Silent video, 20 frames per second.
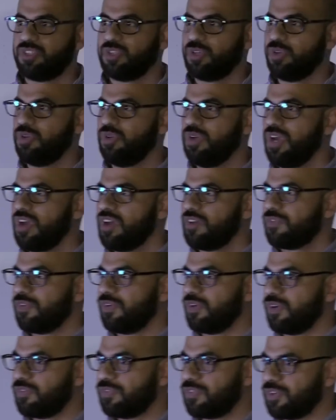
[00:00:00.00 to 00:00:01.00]
do
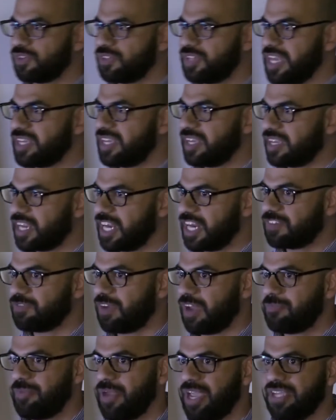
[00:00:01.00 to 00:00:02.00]
for taking care of
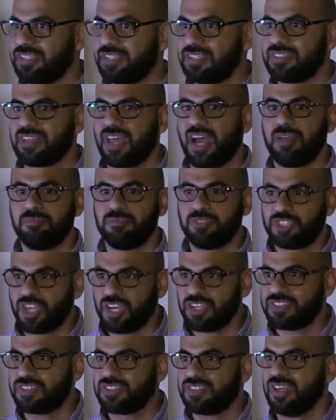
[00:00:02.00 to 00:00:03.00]
my patients, I'm
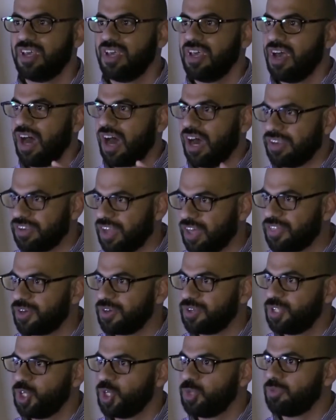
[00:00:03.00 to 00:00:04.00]
just another
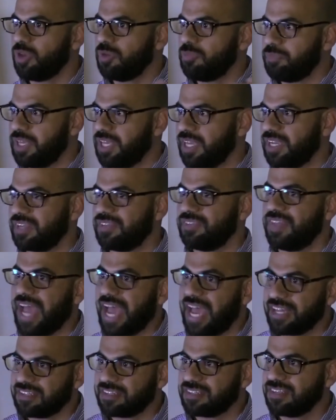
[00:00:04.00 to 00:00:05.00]
human being. And
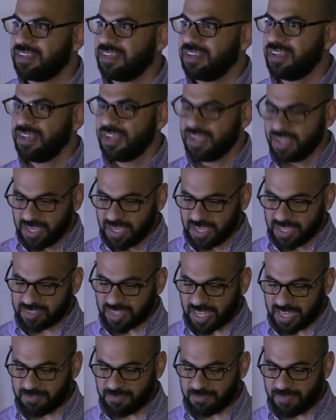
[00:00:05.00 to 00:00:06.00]
that is,
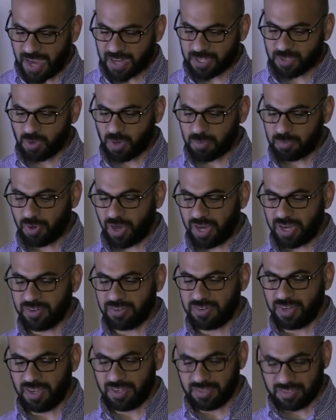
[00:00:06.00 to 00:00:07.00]
in fact, what prayer
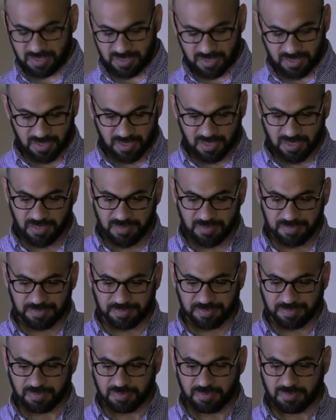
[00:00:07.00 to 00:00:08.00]
does.
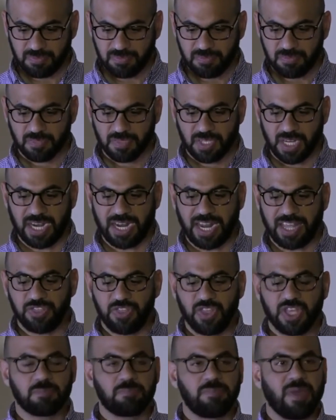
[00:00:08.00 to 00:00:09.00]
And I
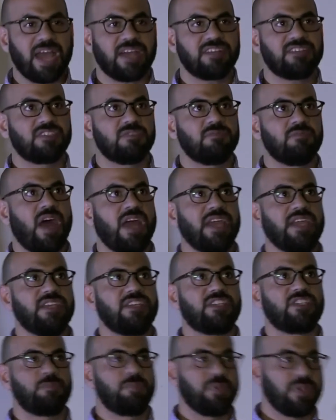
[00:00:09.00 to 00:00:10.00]
think back to my
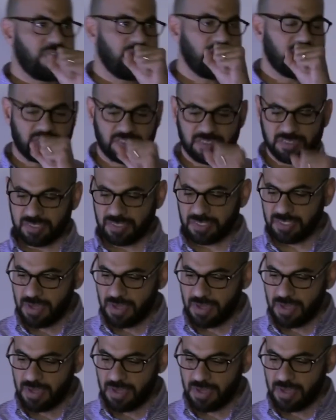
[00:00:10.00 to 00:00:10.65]
experience